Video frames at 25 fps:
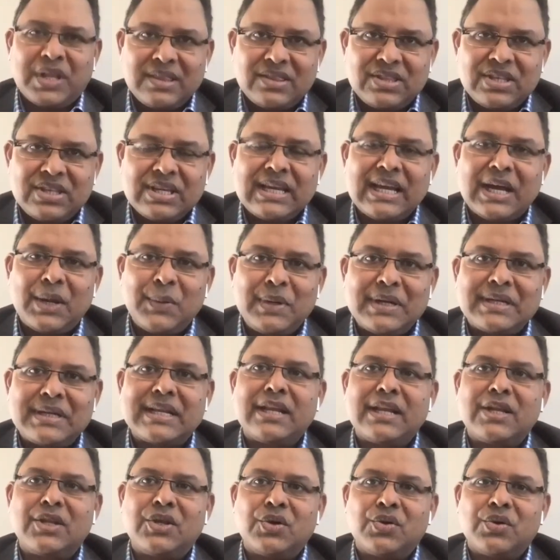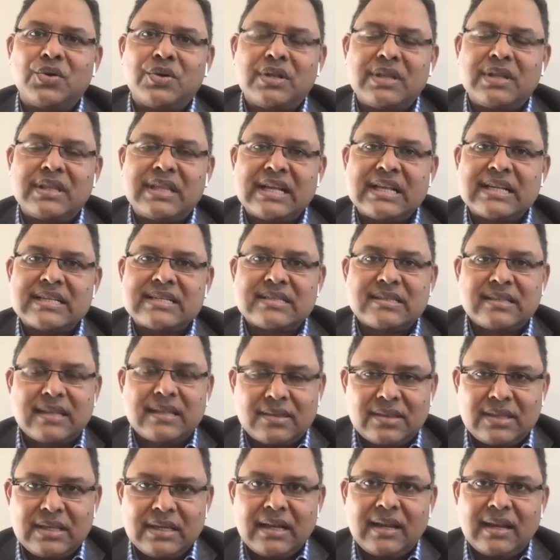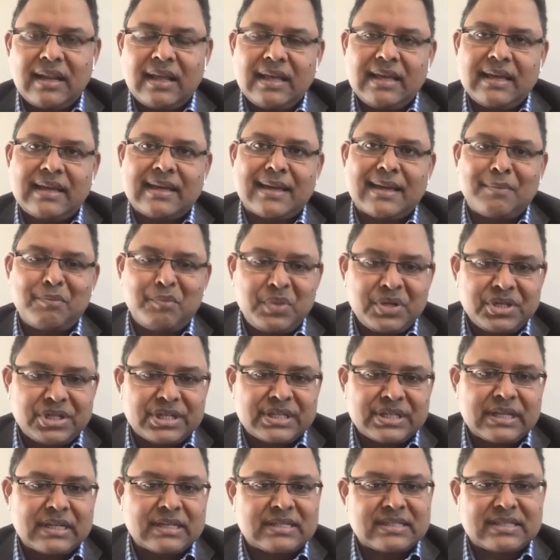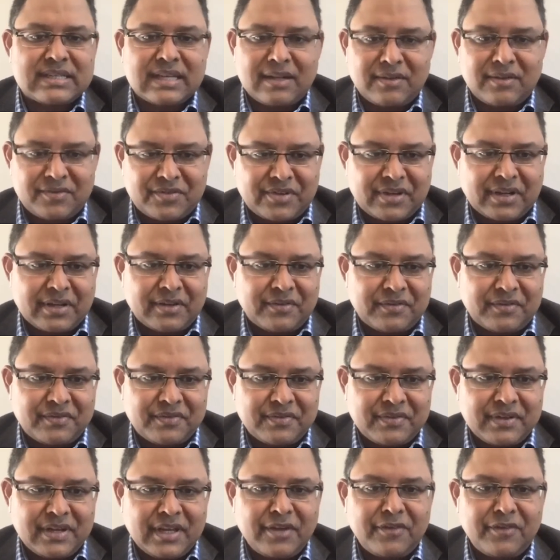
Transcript: one thing I will tell you, there is nothing like ambition and self-drive.